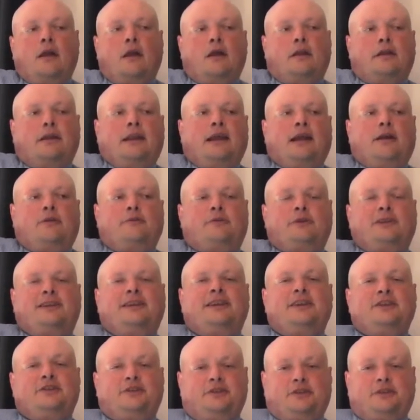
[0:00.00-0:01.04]
Now,
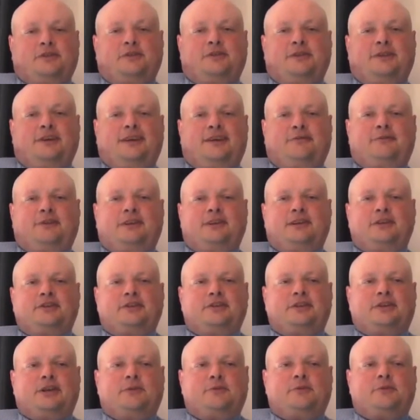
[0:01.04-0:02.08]

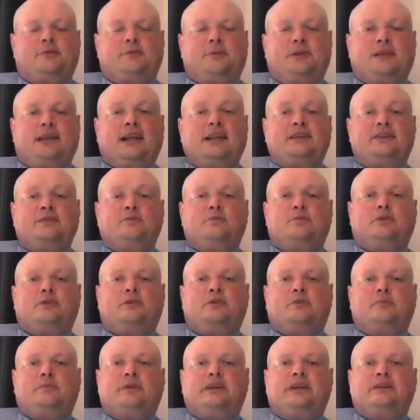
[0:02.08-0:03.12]
religion comes from a Latin word
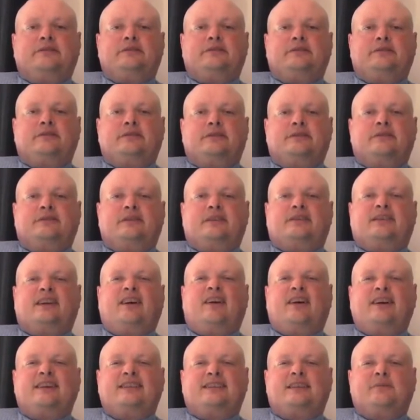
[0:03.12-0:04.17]
that means to
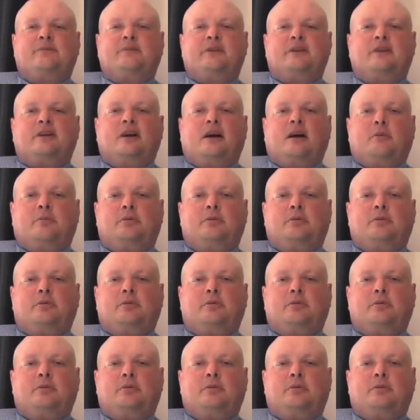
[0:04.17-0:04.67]
tie something up.